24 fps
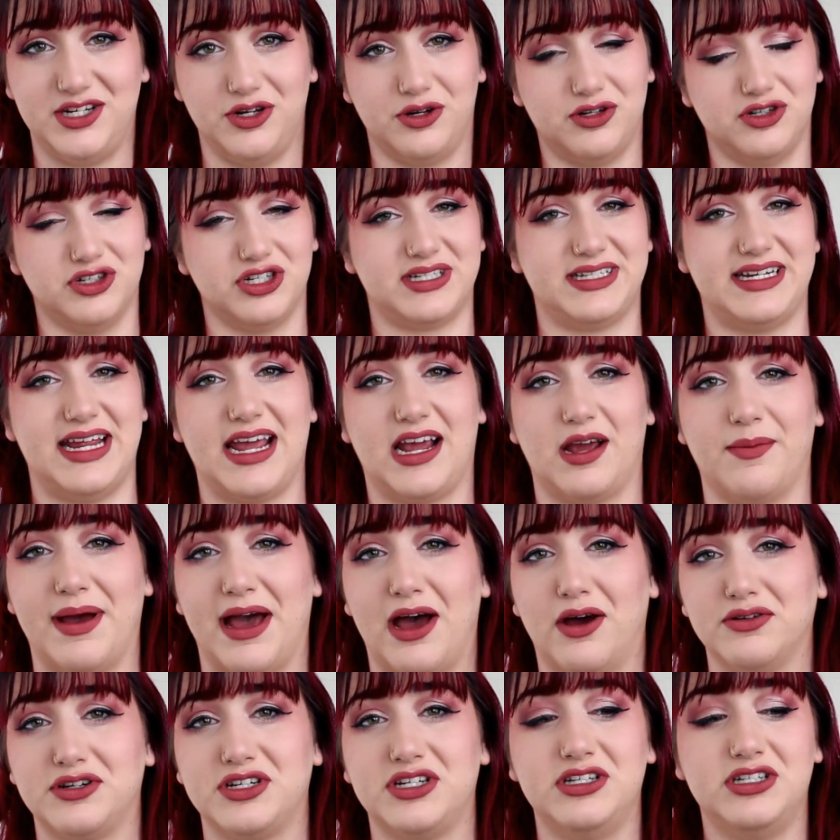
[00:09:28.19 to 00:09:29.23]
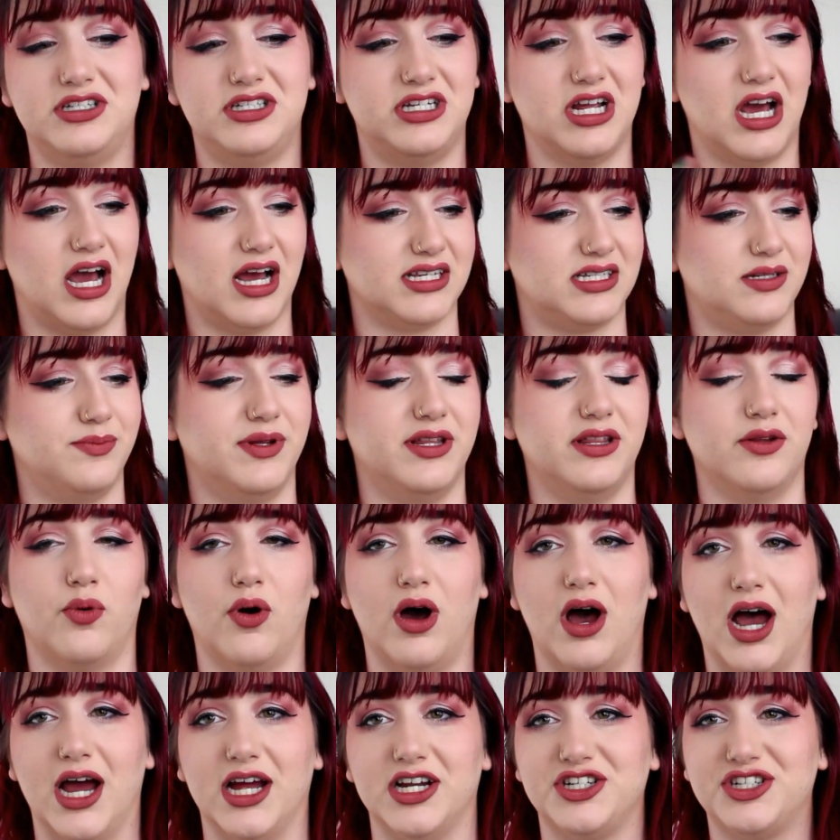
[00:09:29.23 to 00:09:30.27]
You can just take them out, toss them in the
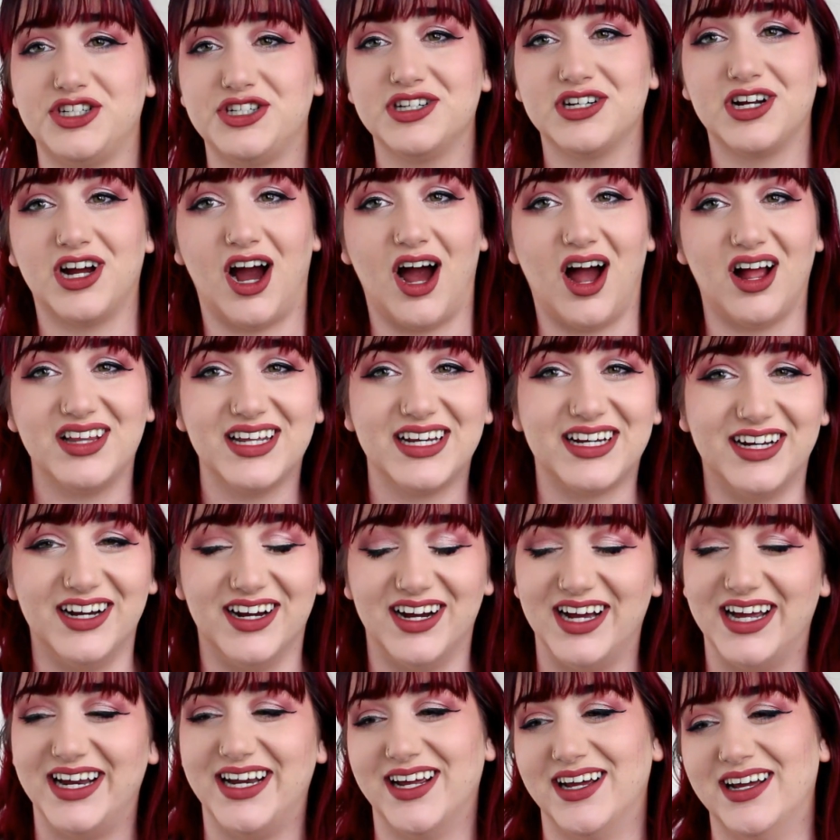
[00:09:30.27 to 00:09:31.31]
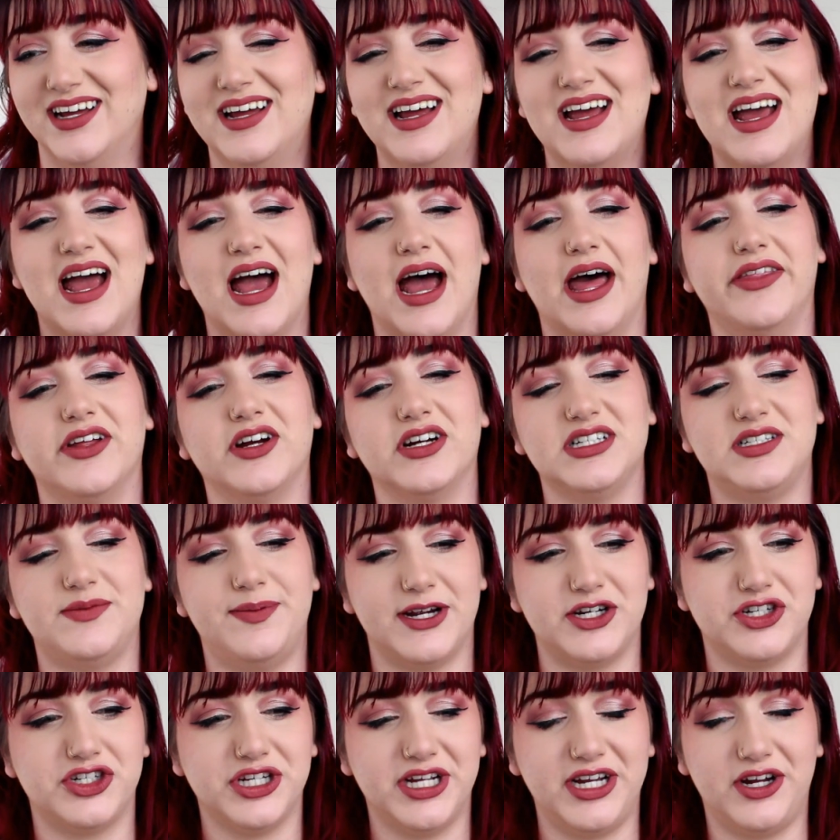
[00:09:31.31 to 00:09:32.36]
wash, call it good, and they're
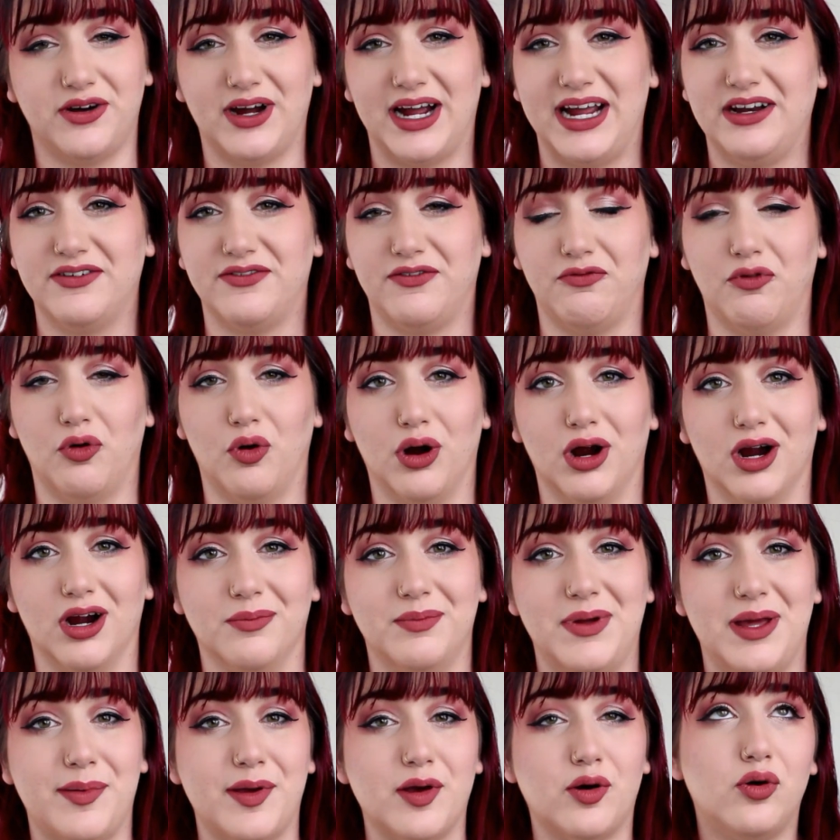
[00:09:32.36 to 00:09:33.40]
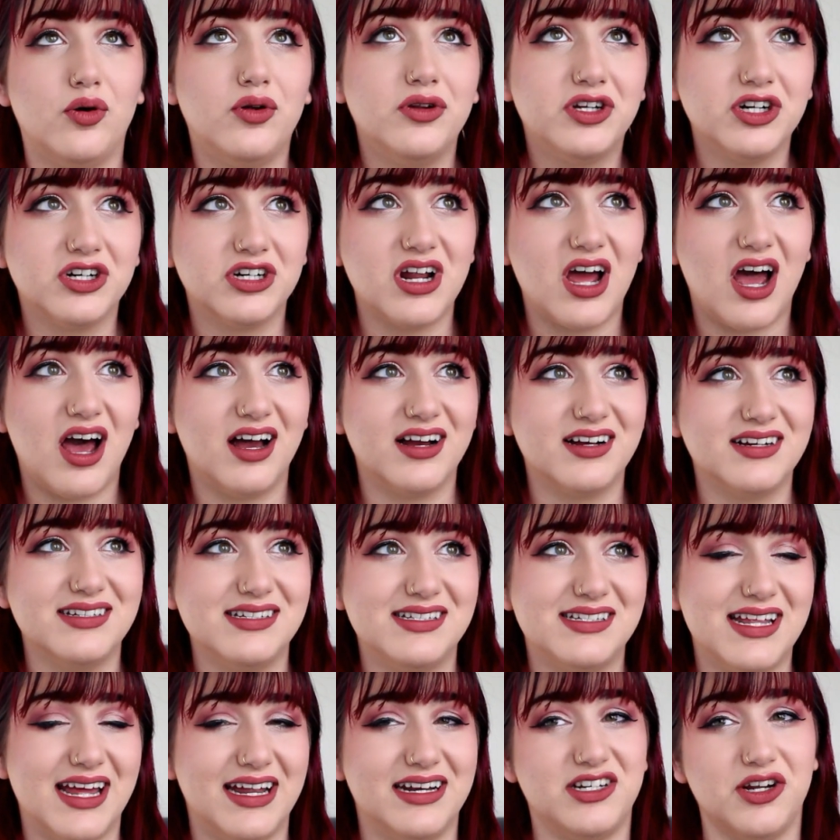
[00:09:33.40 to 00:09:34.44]
especially great for maybe older
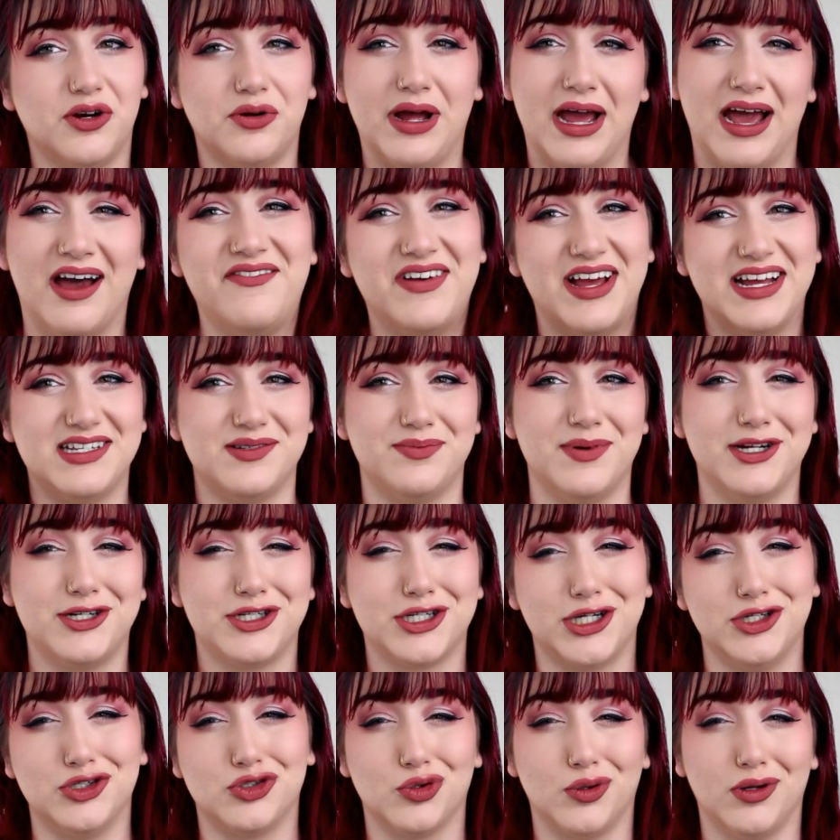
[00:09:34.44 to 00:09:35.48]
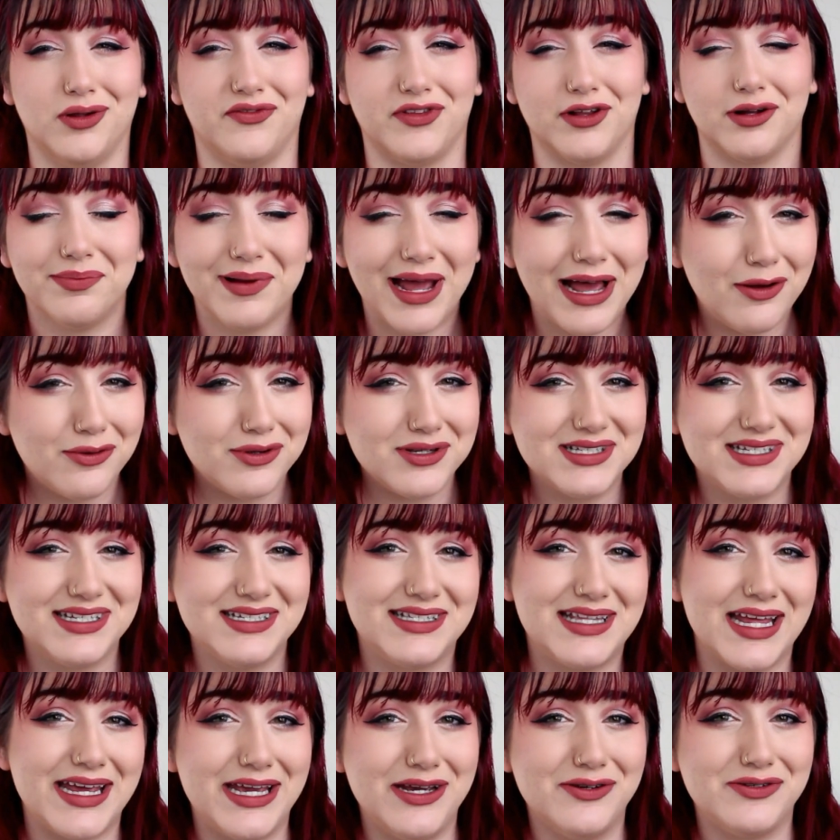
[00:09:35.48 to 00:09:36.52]
dogs that don't have as much control of their bowels
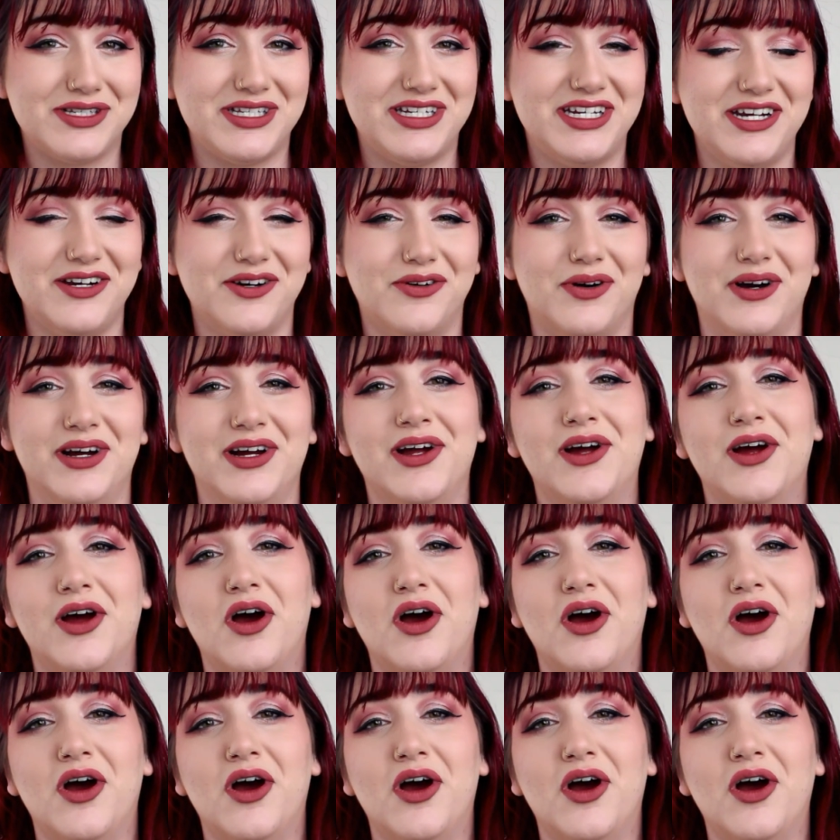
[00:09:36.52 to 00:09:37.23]
as they used to,